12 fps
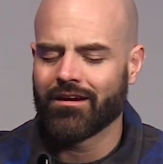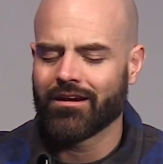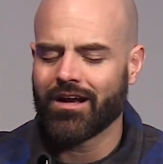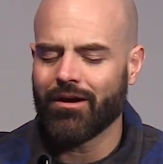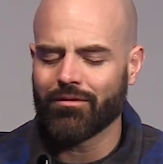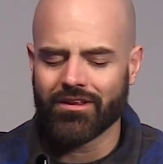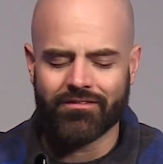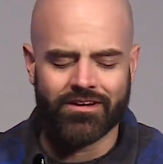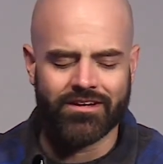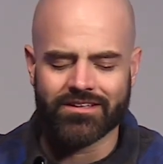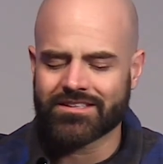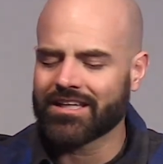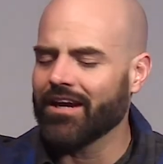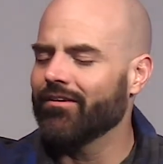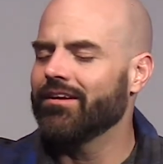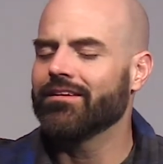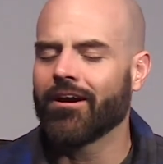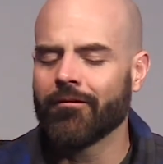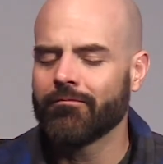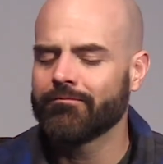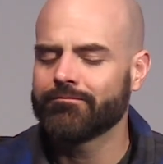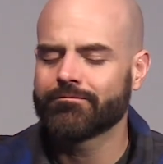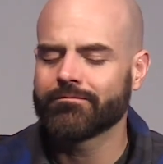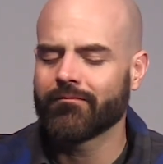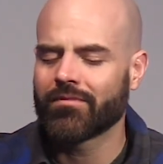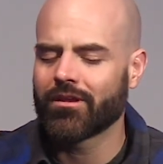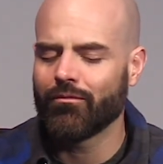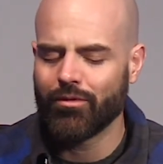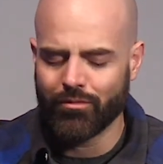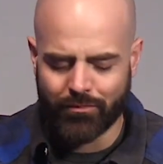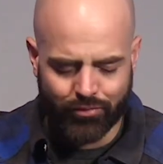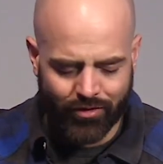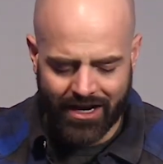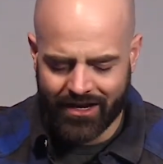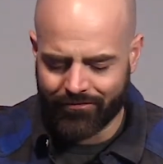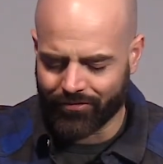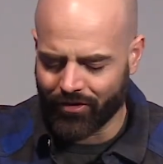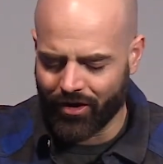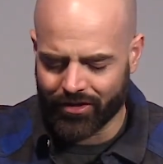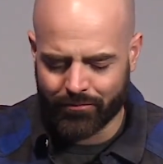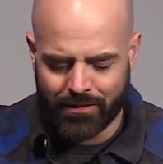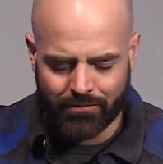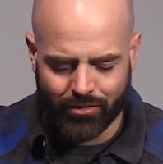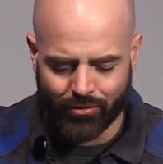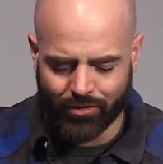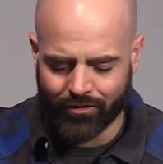God, we're living in a scary time. We pray for all the people who are